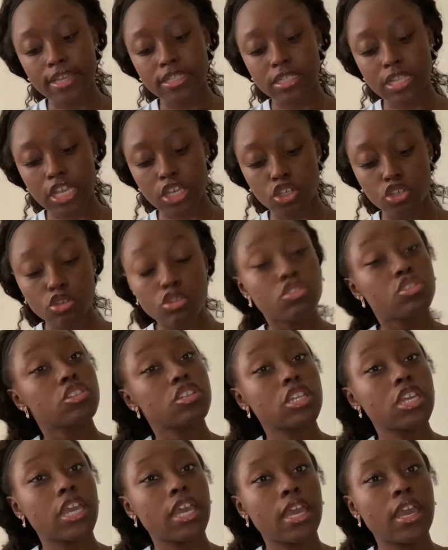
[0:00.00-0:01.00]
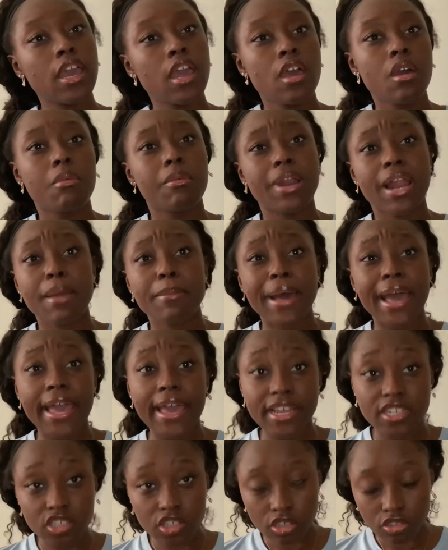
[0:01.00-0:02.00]
Like usually when I buy
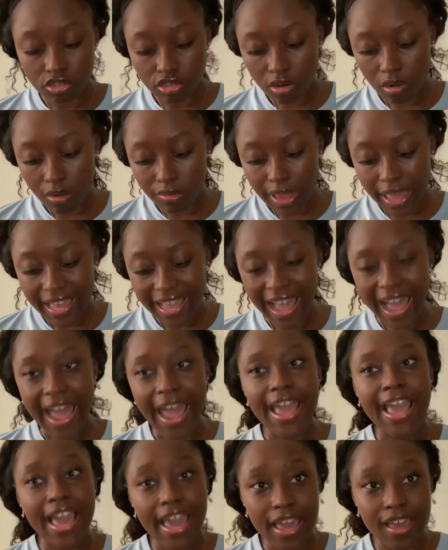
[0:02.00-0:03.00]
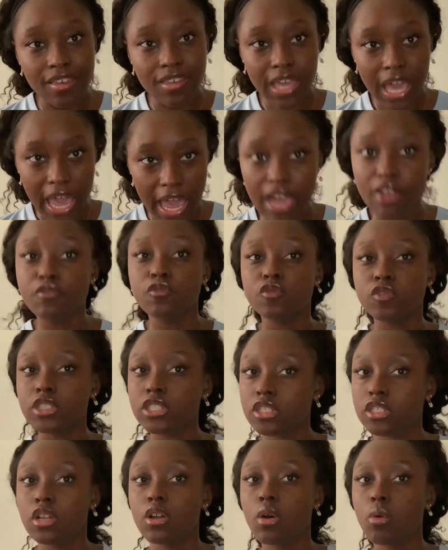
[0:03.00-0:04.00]
edge control, like I hate every
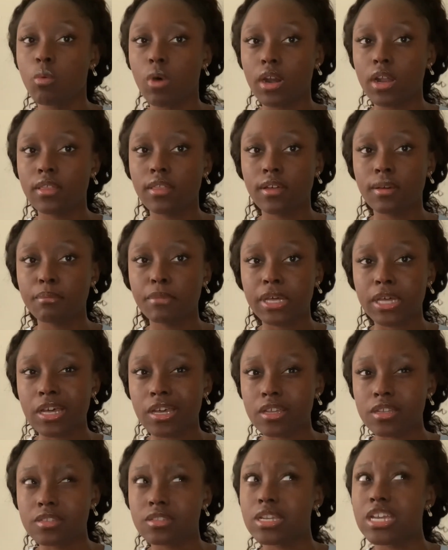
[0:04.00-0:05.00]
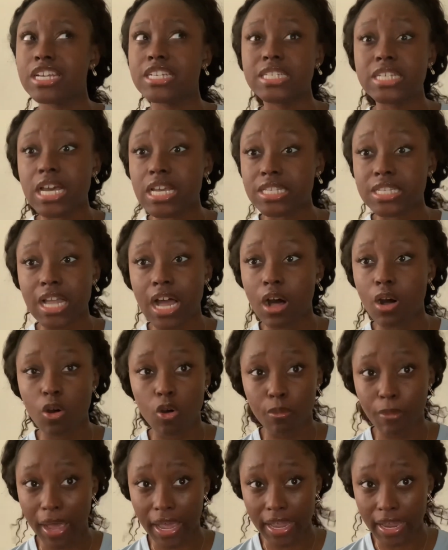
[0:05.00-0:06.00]
single one of them because it does not hold
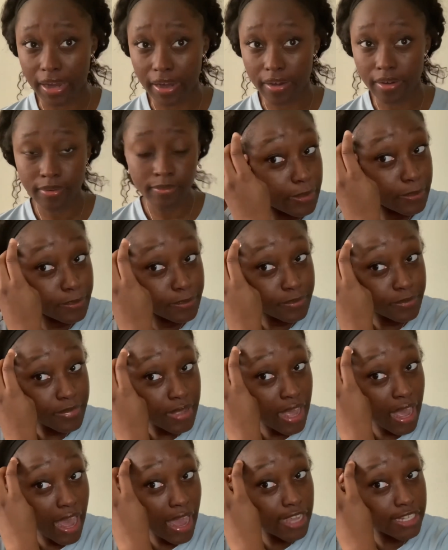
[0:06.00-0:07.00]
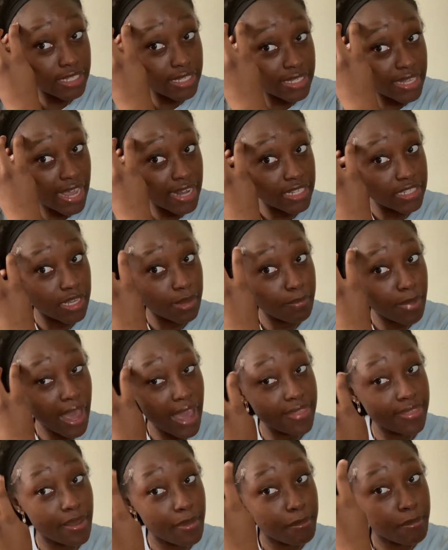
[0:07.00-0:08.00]
my hair. I decided to buy
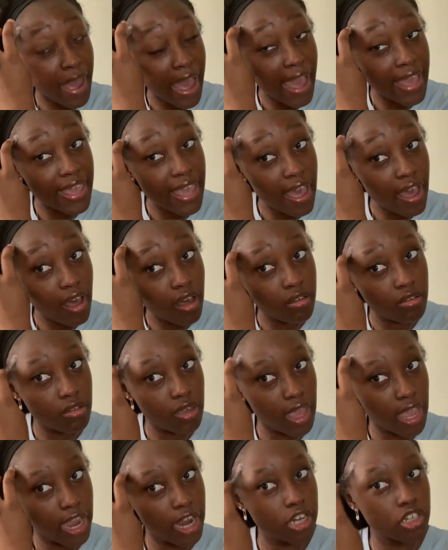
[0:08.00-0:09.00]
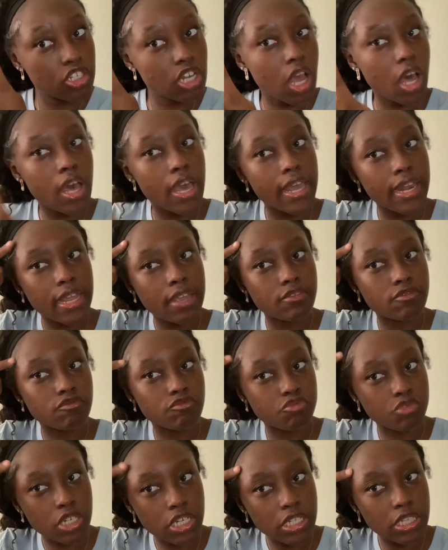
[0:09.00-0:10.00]
the Mild hair gel and it
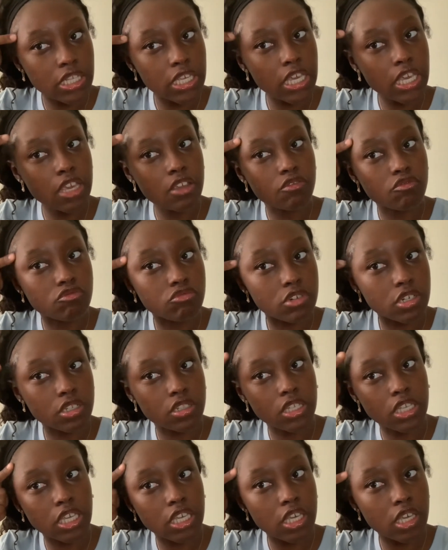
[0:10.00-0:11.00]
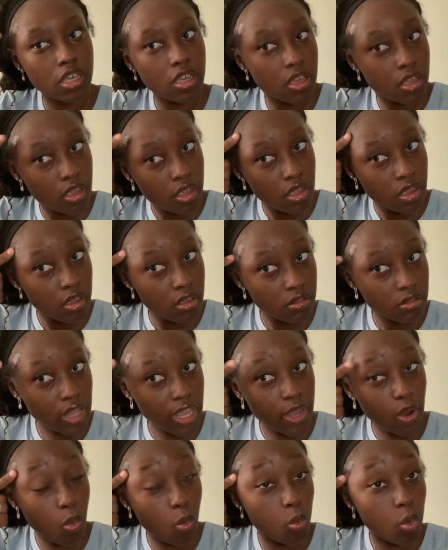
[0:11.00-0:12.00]
really
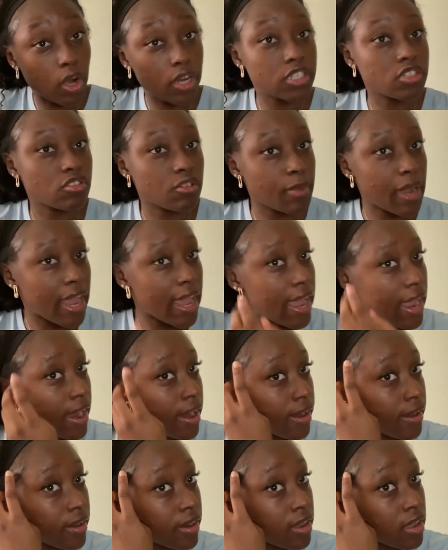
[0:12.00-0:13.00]
like works for my hair.